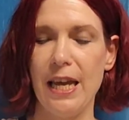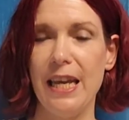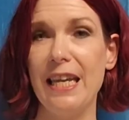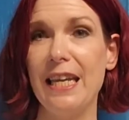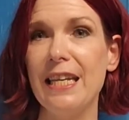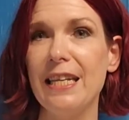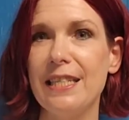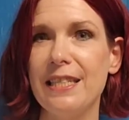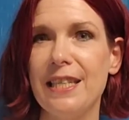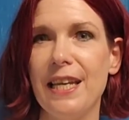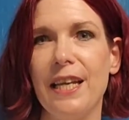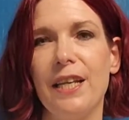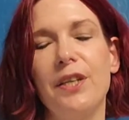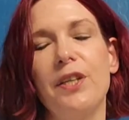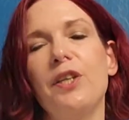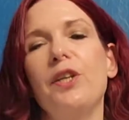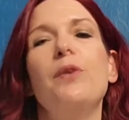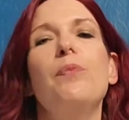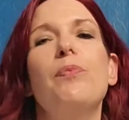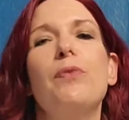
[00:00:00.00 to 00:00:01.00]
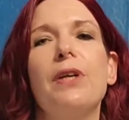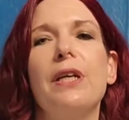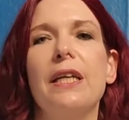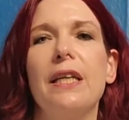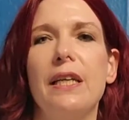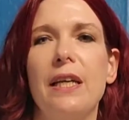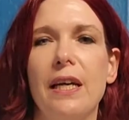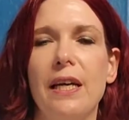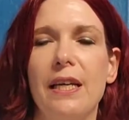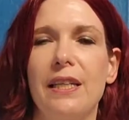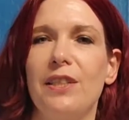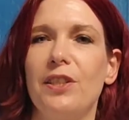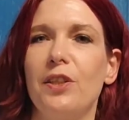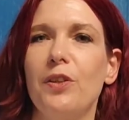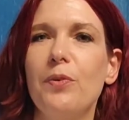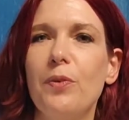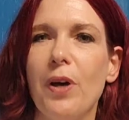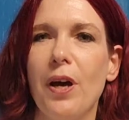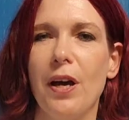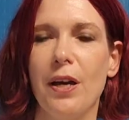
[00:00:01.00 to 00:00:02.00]
It is a new breed, a
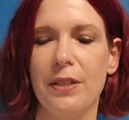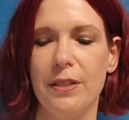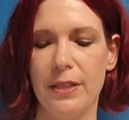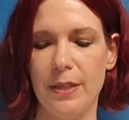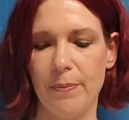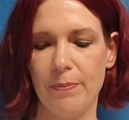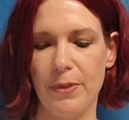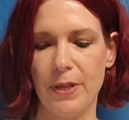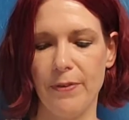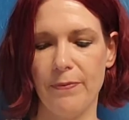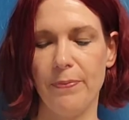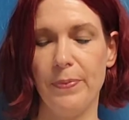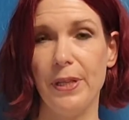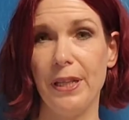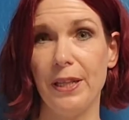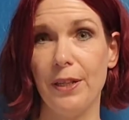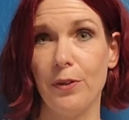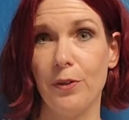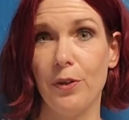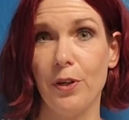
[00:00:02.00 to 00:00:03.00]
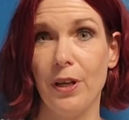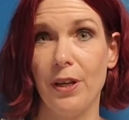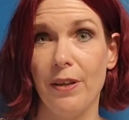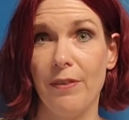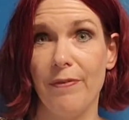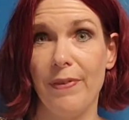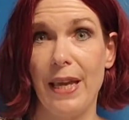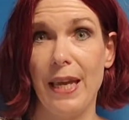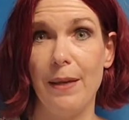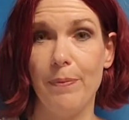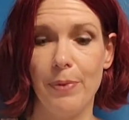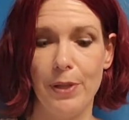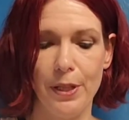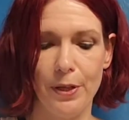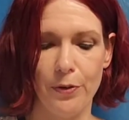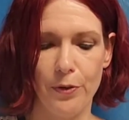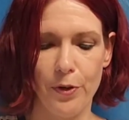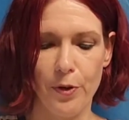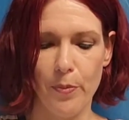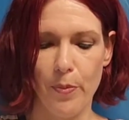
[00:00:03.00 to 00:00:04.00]
new concept of a
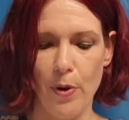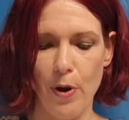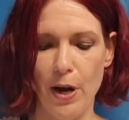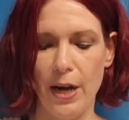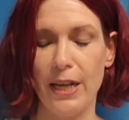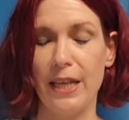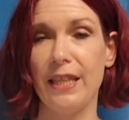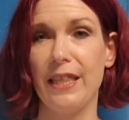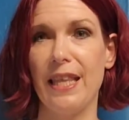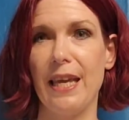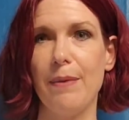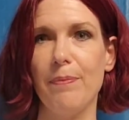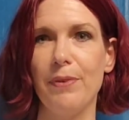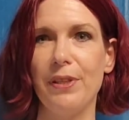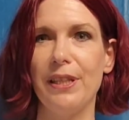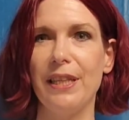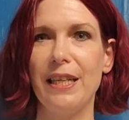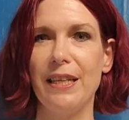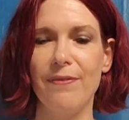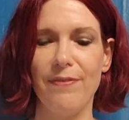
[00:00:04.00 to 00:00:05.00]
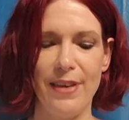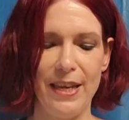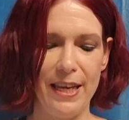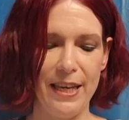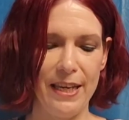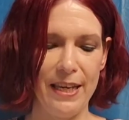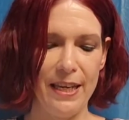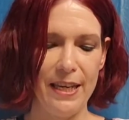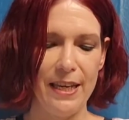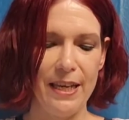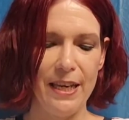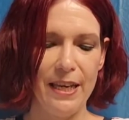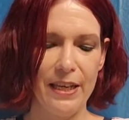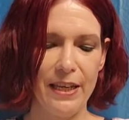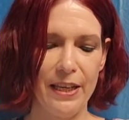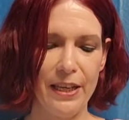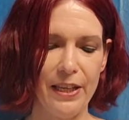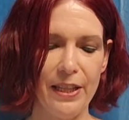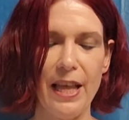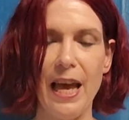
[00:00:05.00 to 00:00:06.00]
political party. They believe in
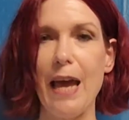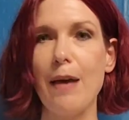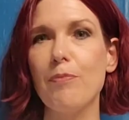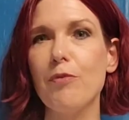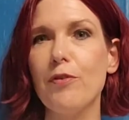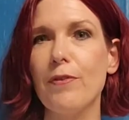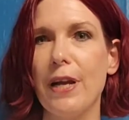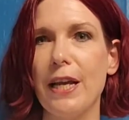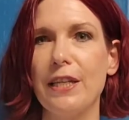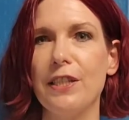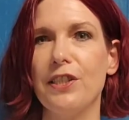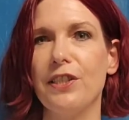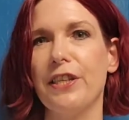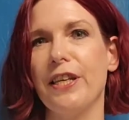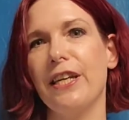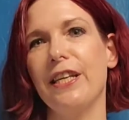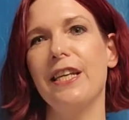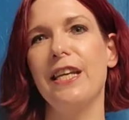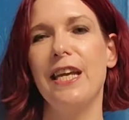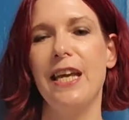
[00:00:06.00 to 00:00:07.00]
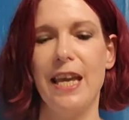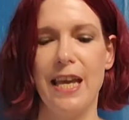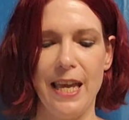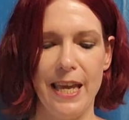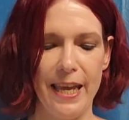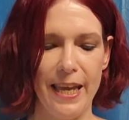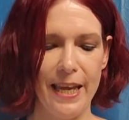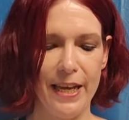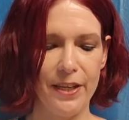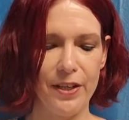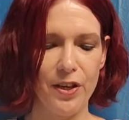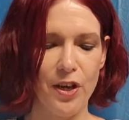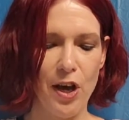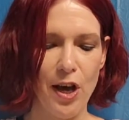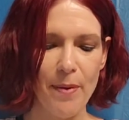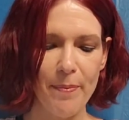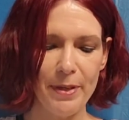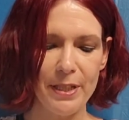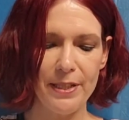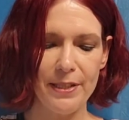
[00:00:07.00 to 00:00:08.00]
collaboration and
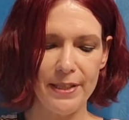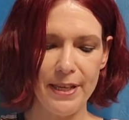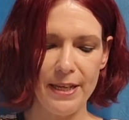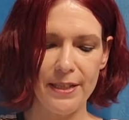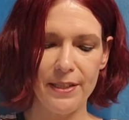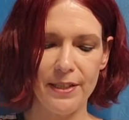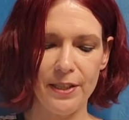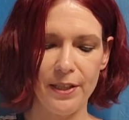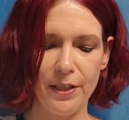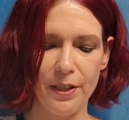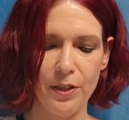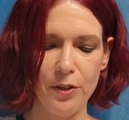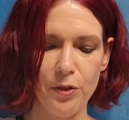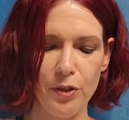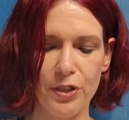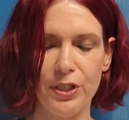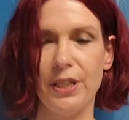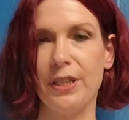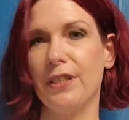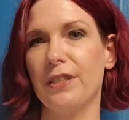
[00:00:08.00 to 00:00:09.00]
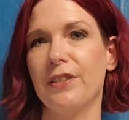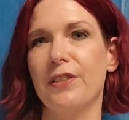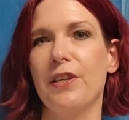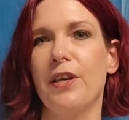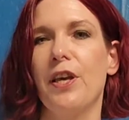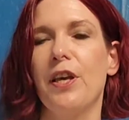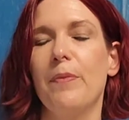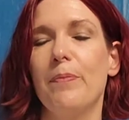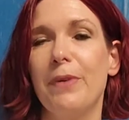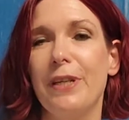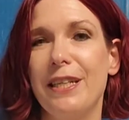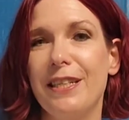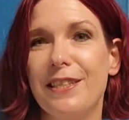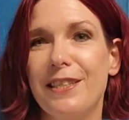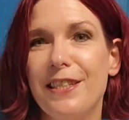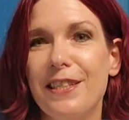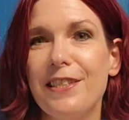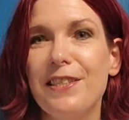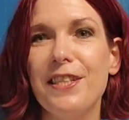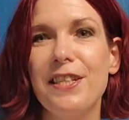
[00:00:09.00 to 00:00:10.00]
common sense solutions. But is
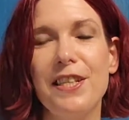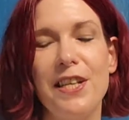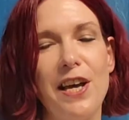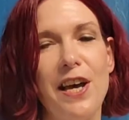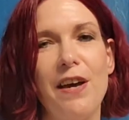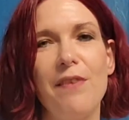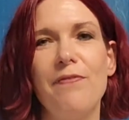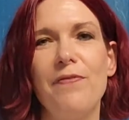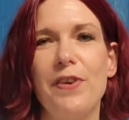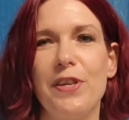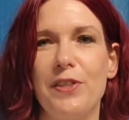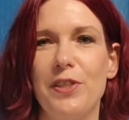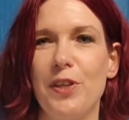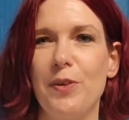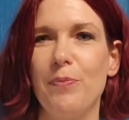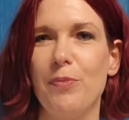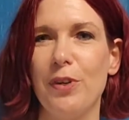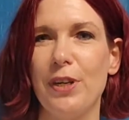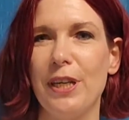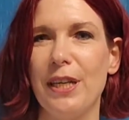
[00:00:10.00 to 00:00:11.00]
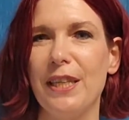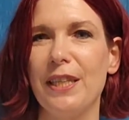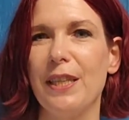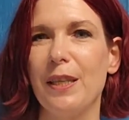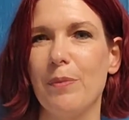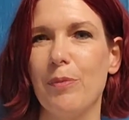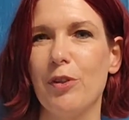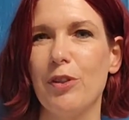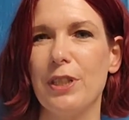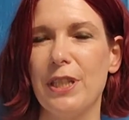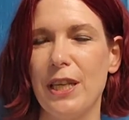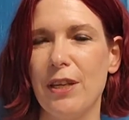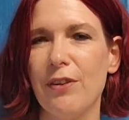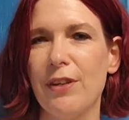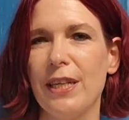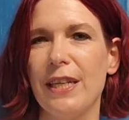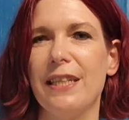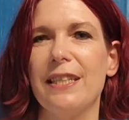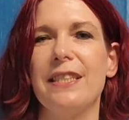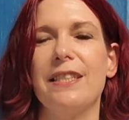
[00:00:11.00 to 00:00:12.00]
this enough to bring in
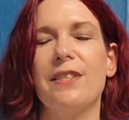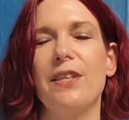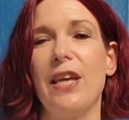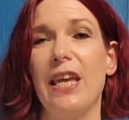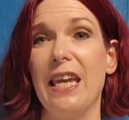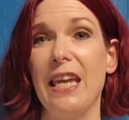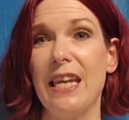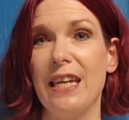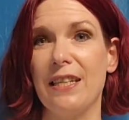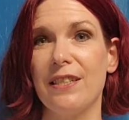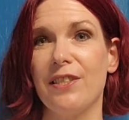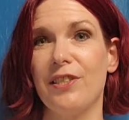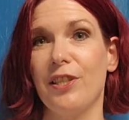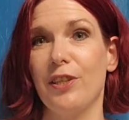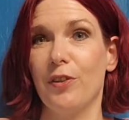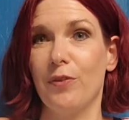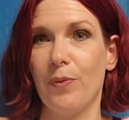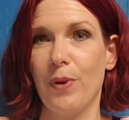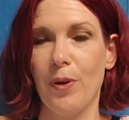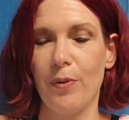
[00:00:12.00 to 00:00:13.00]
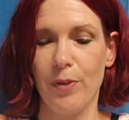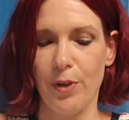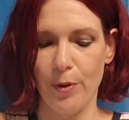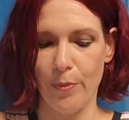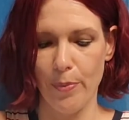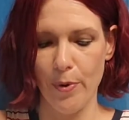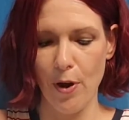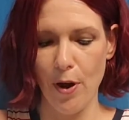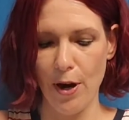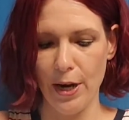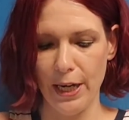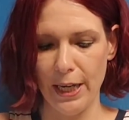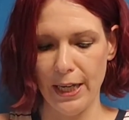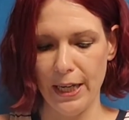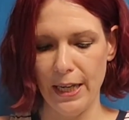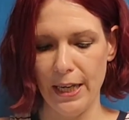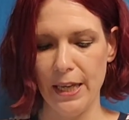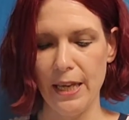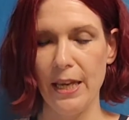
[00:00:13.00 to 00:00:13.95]
libertarians and to grow their party?